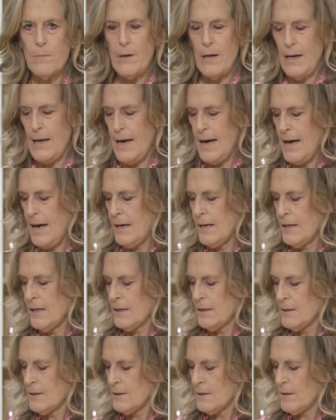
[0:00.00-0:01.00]
by
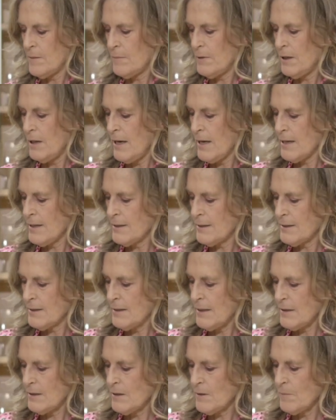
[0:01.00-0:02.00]
adding some light
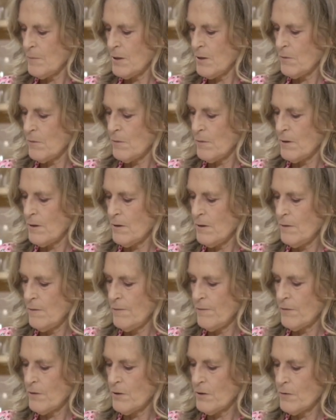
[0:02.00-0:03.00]
sesame oil
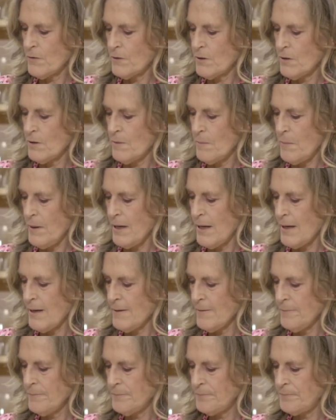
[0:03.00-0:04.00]
first to the pan.